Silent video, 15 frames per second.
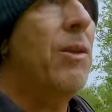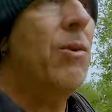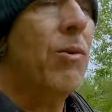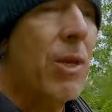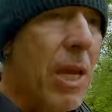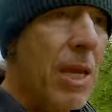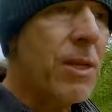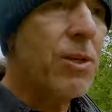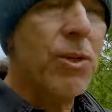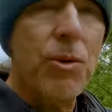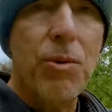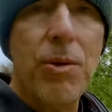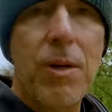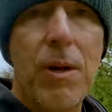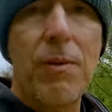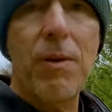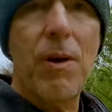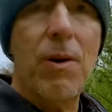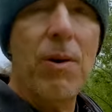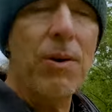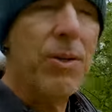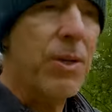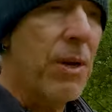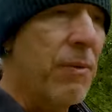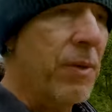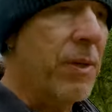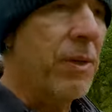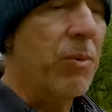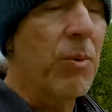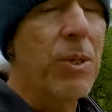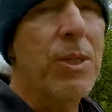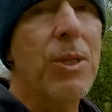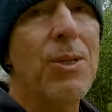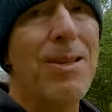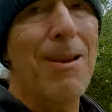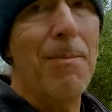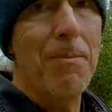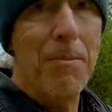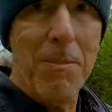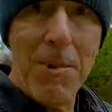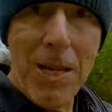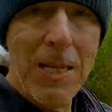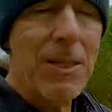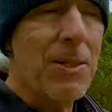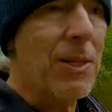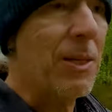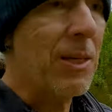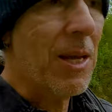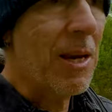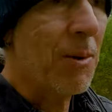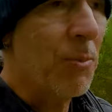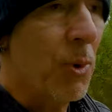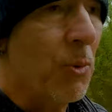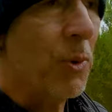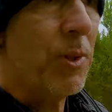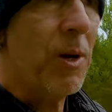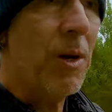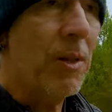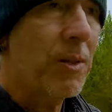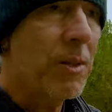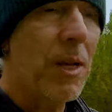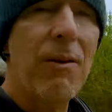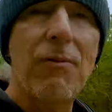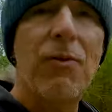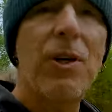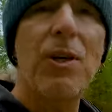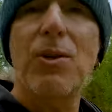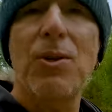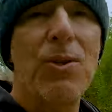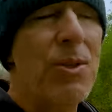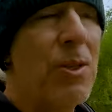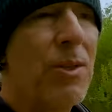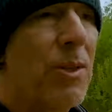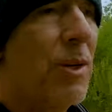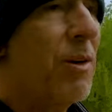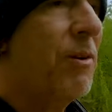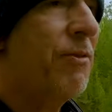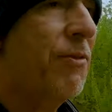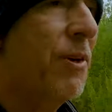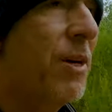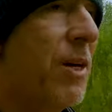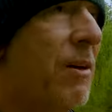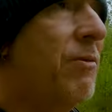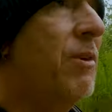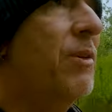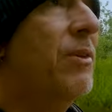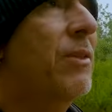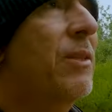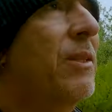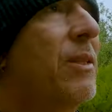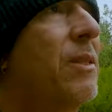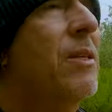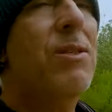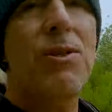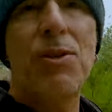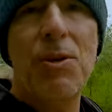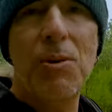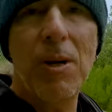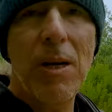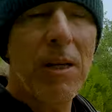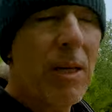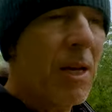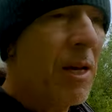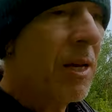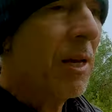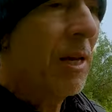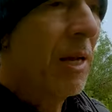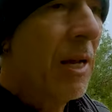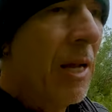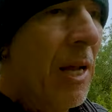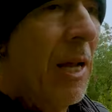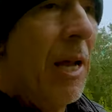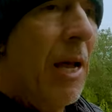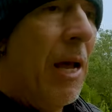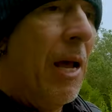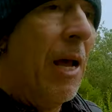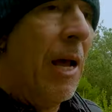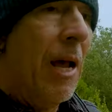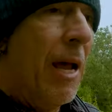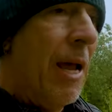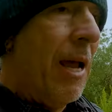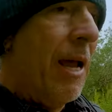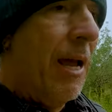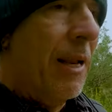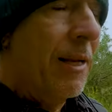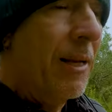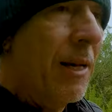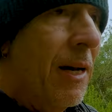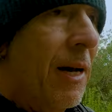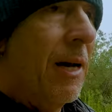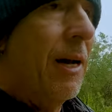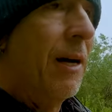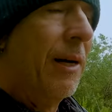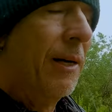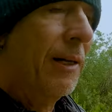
you can shoot it on the R7, which is an amazing camera with all the same features as the R5, other than it doesn't shoot 8K. And uh,